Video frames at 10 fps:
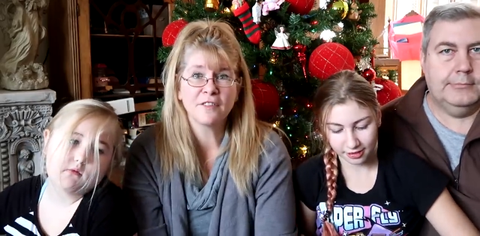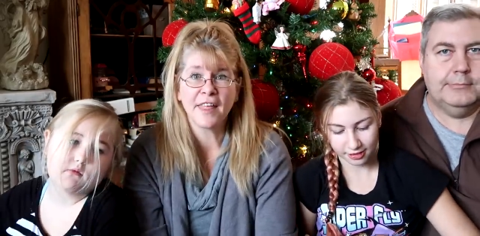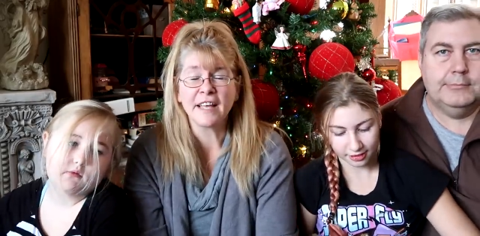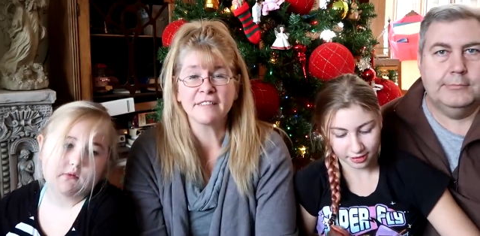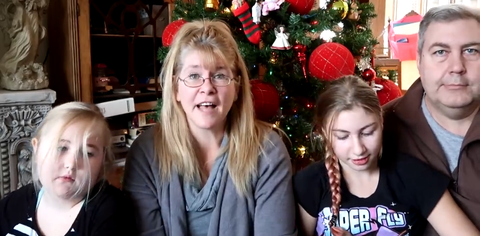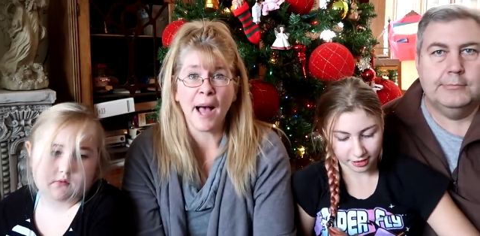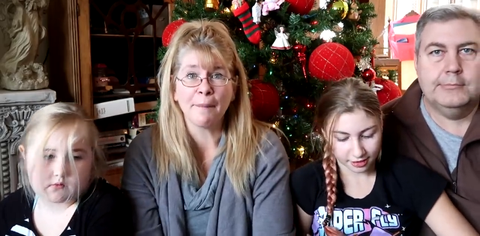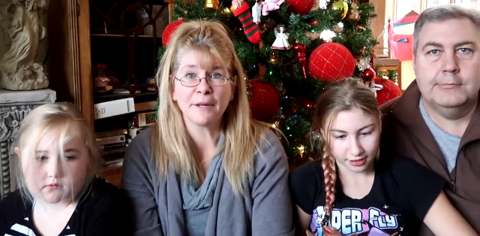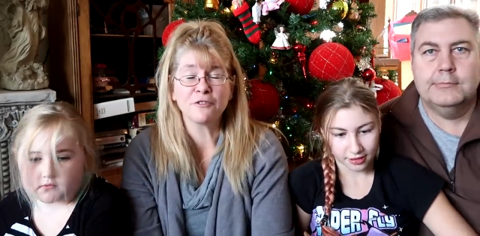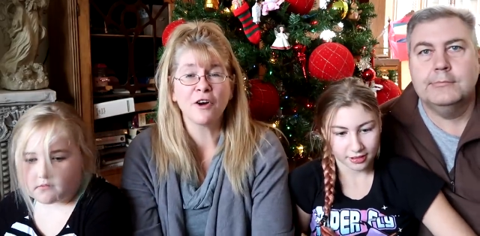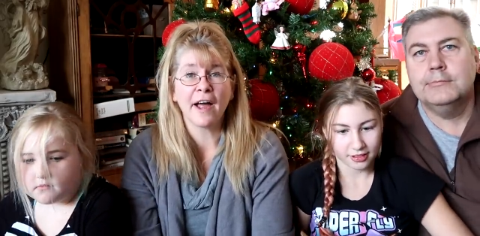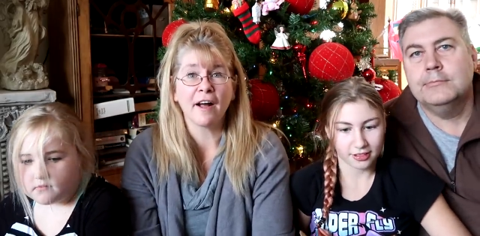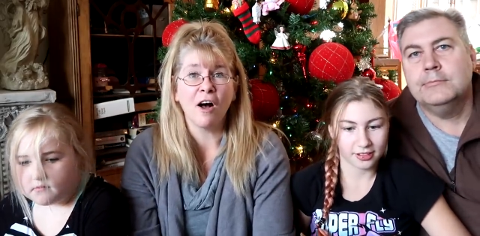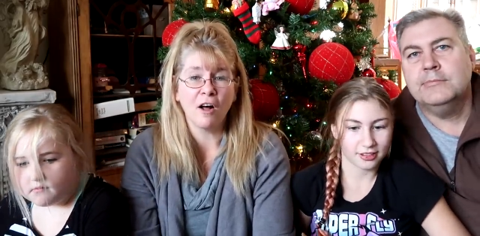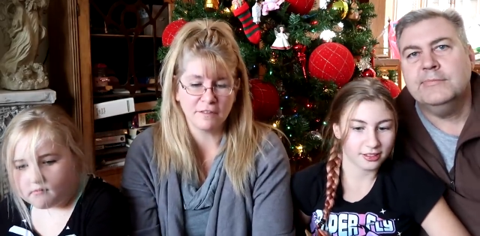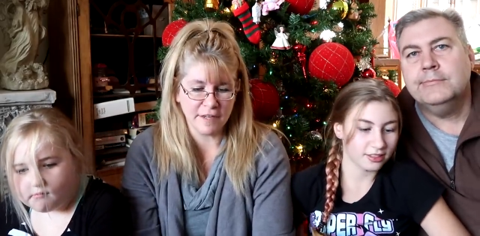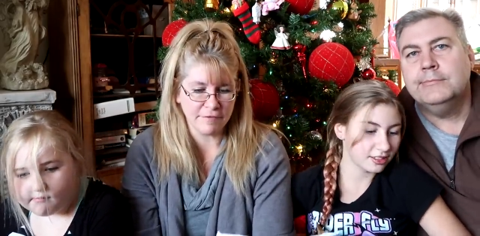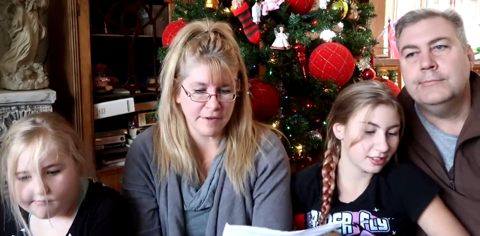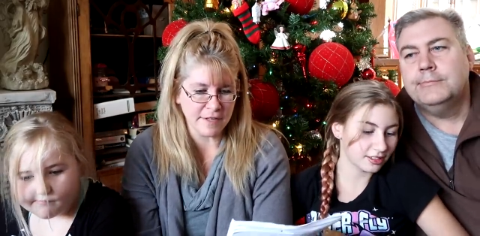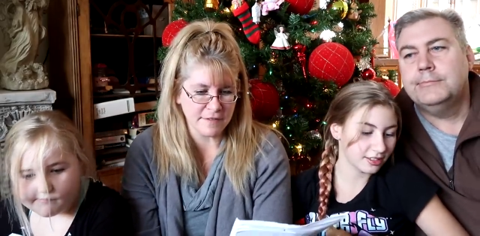Speaker 1: things up and trying all
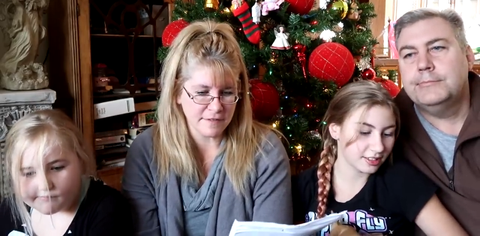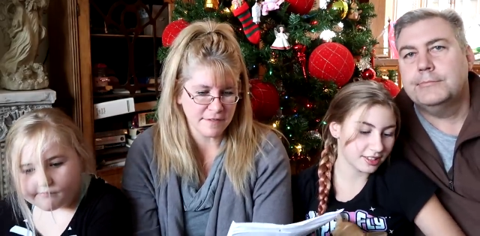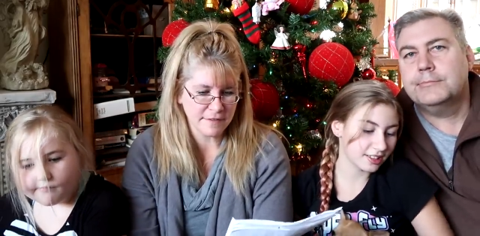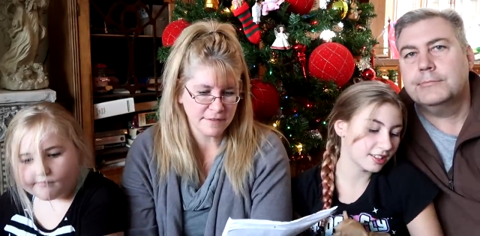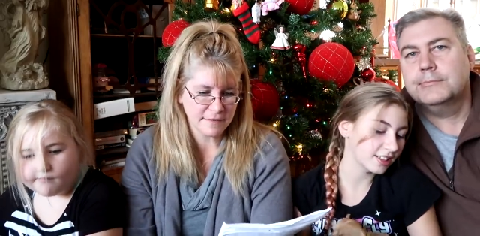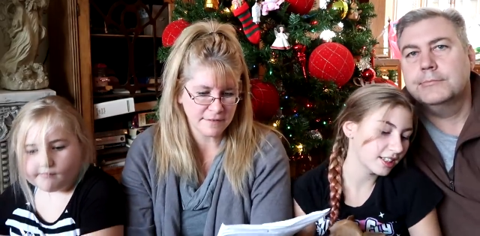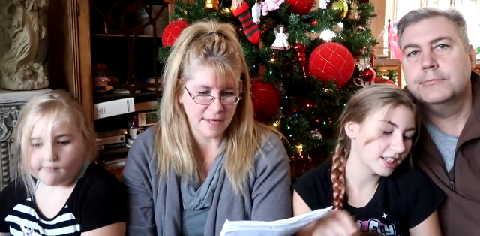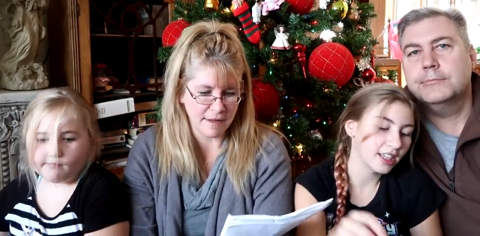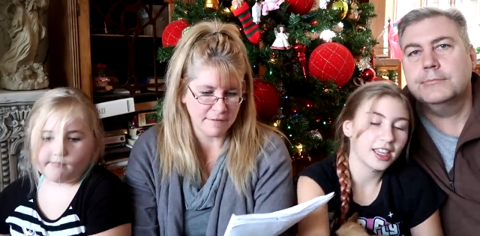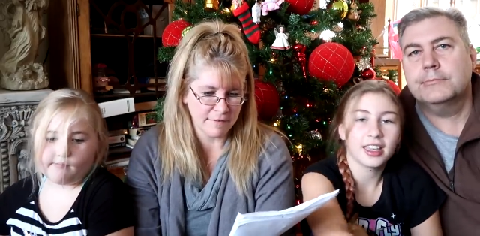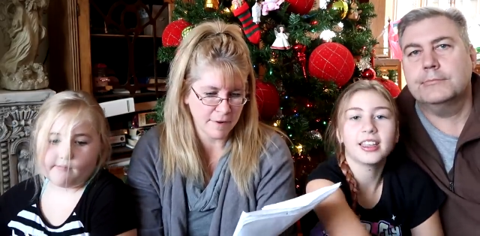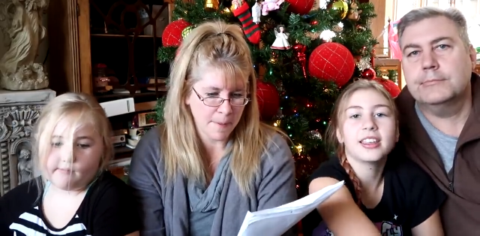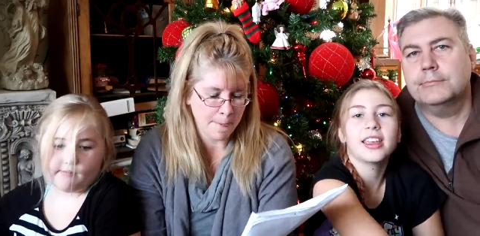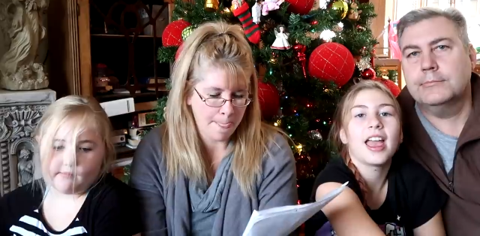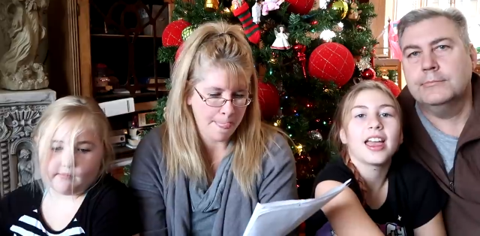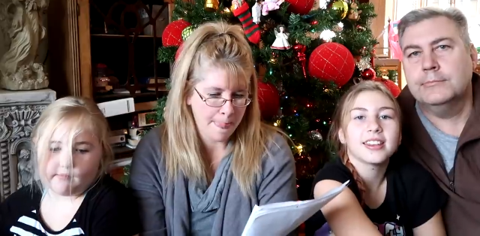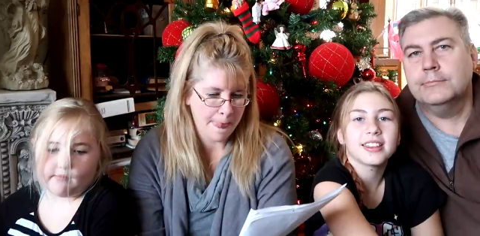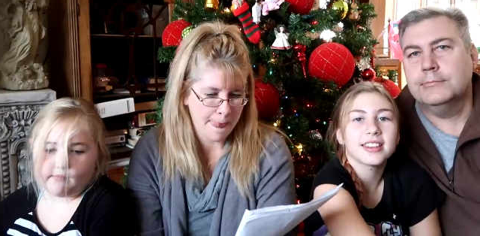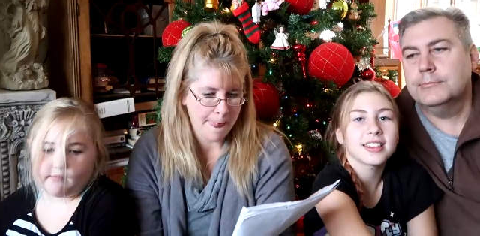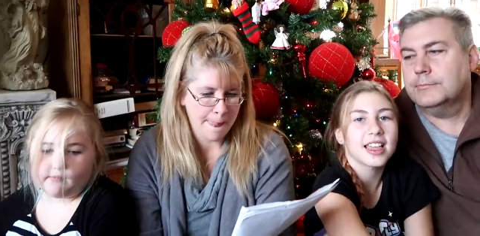different stuff.
Speaker 2: Yes.
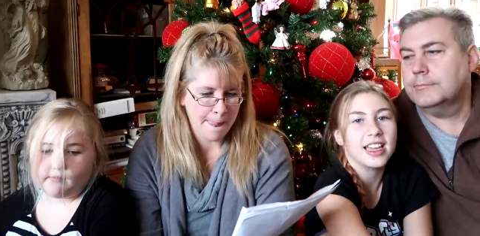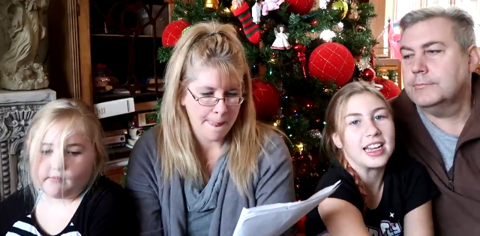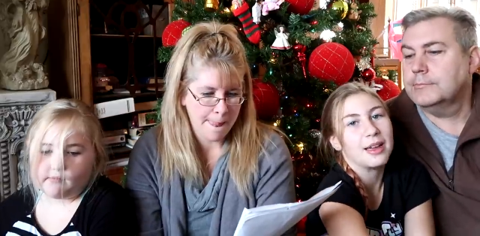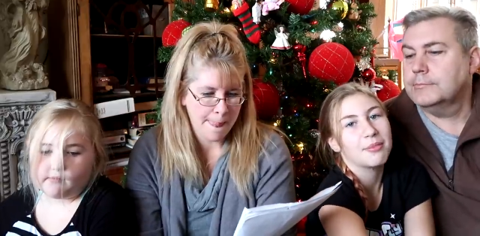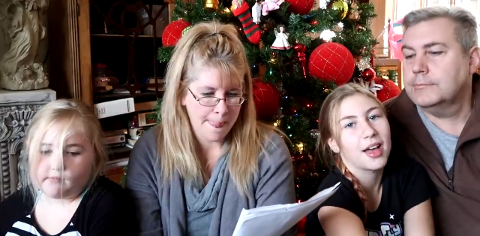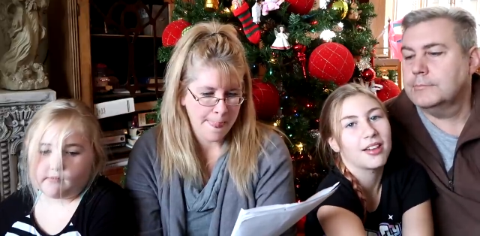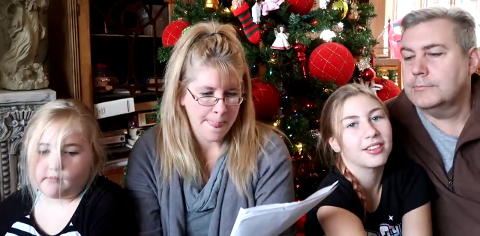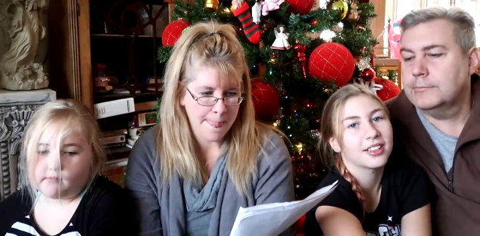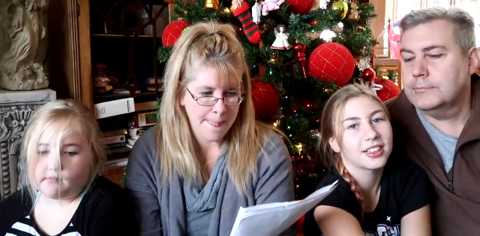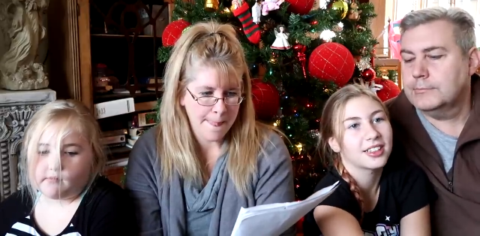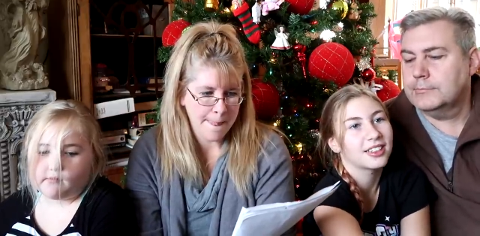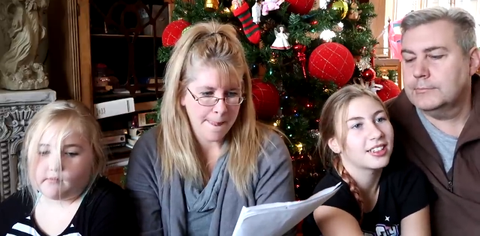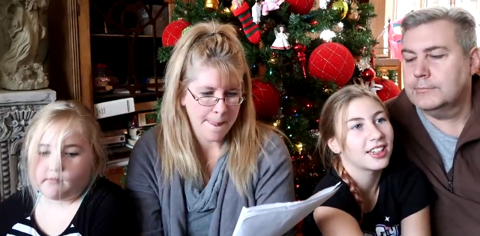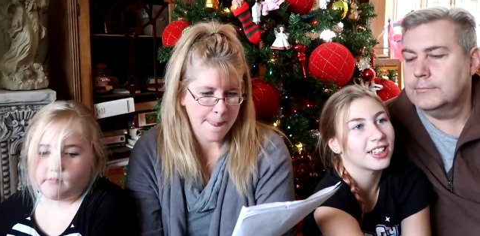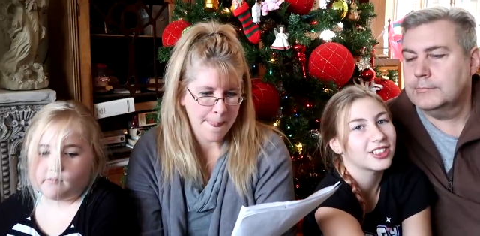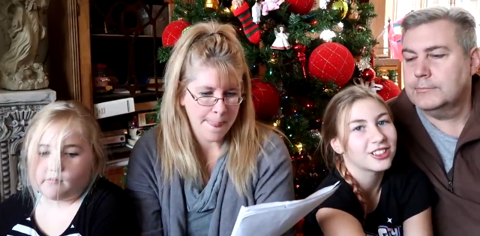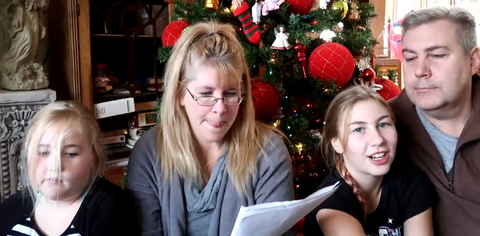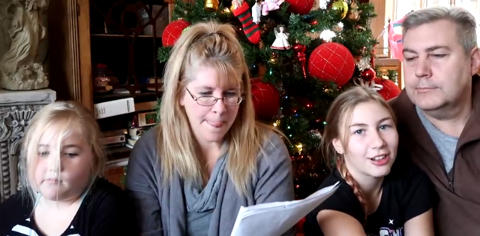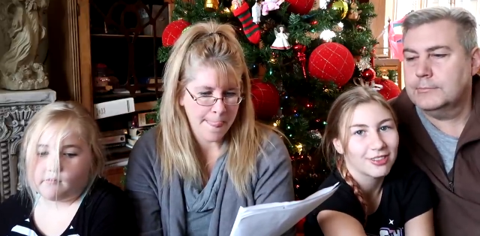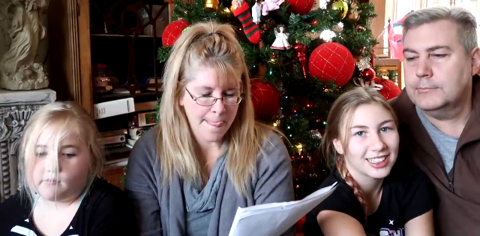And I'm gonna
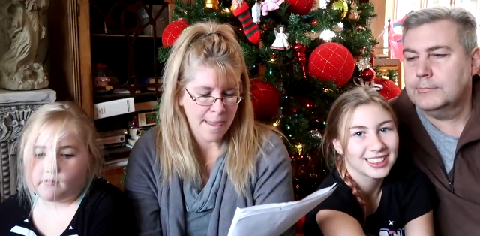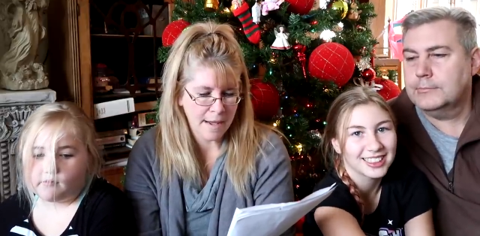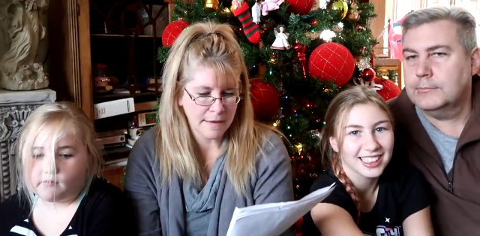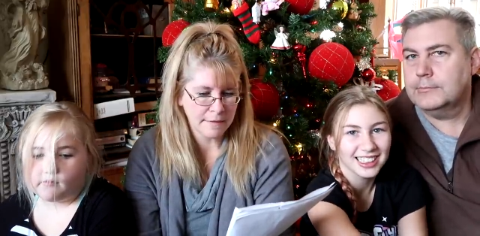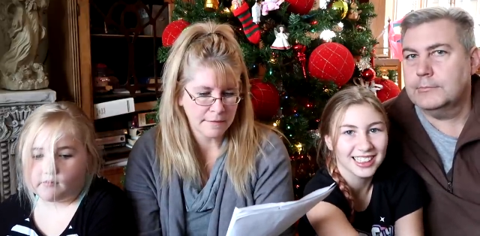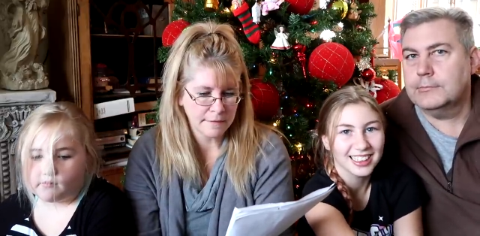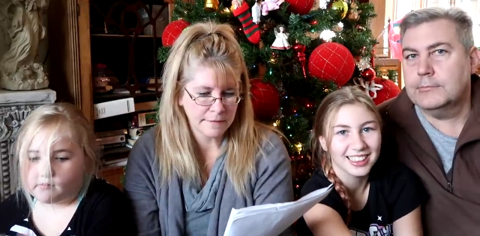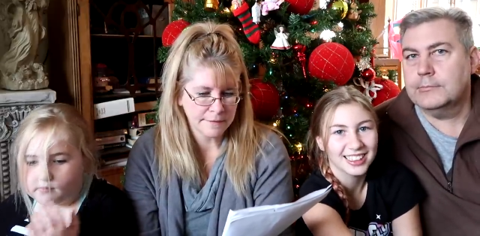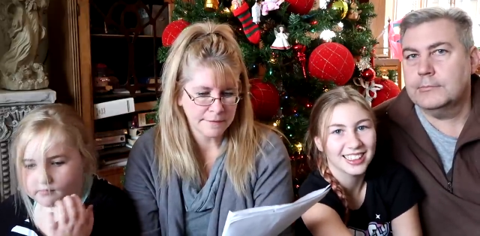try Western